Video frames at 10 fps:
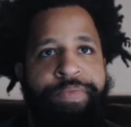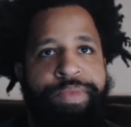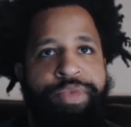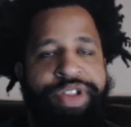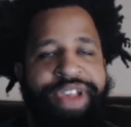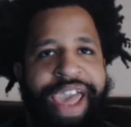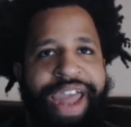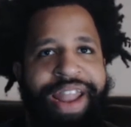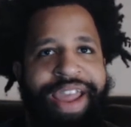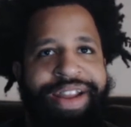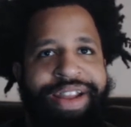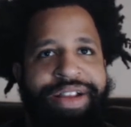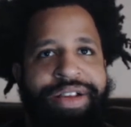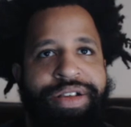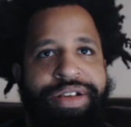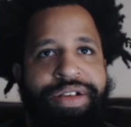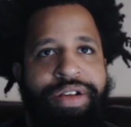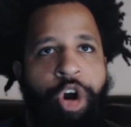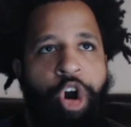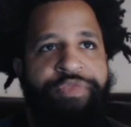Just can't land it
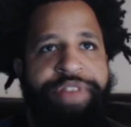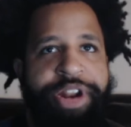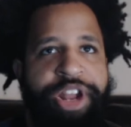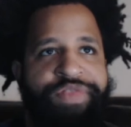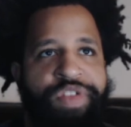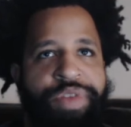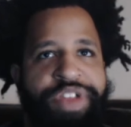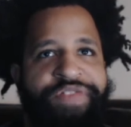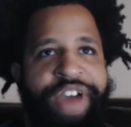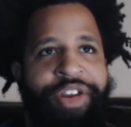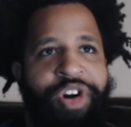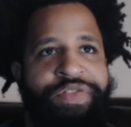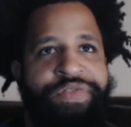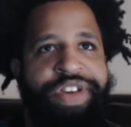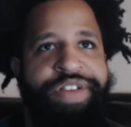often enough to really fight off of it.